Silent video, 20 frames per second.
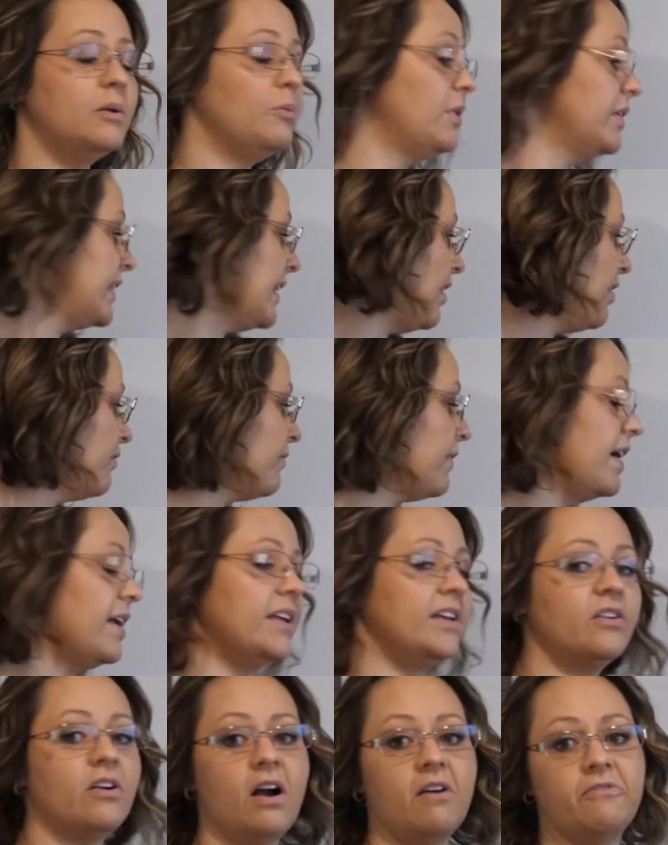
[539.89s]
without
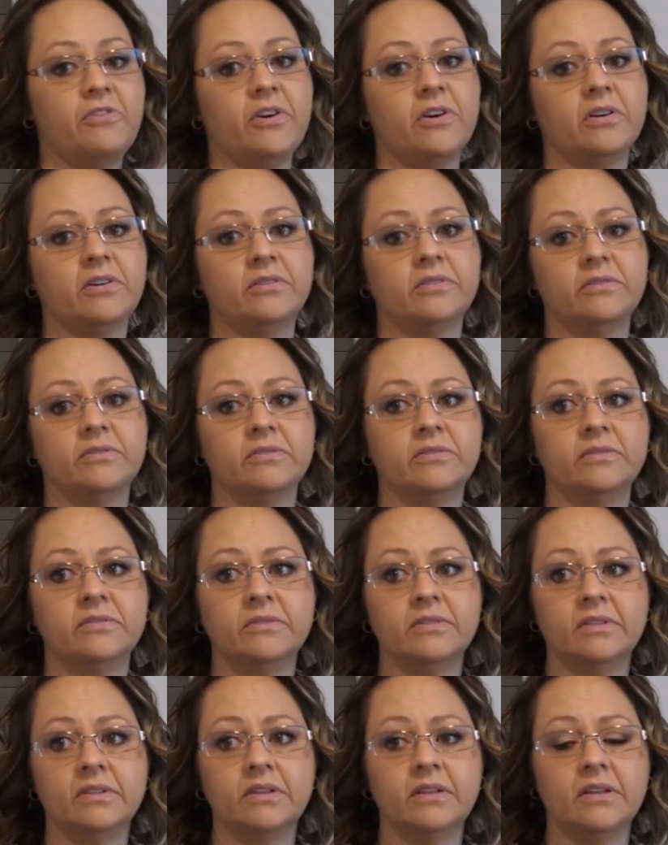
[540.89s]
writing your offer.
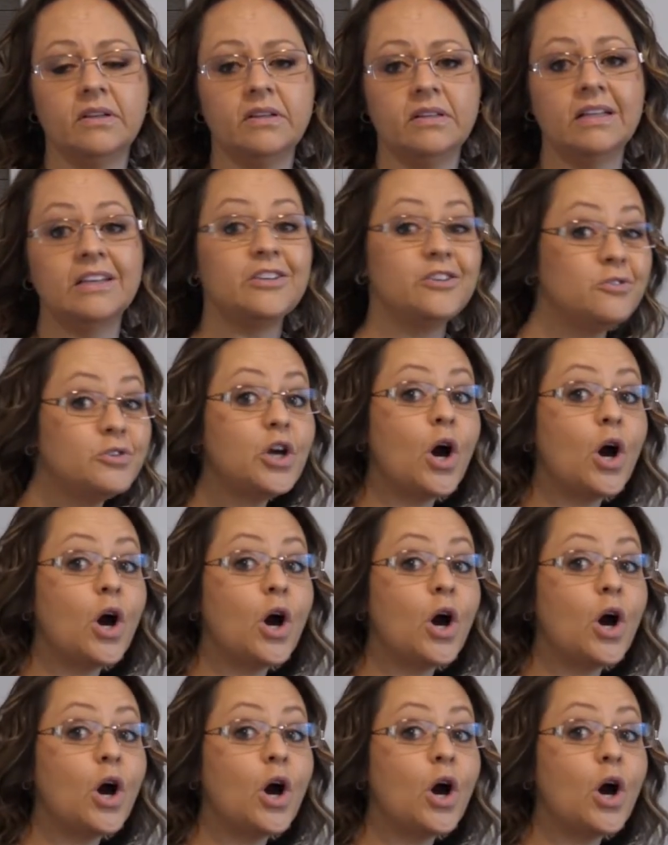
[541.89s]
Like, you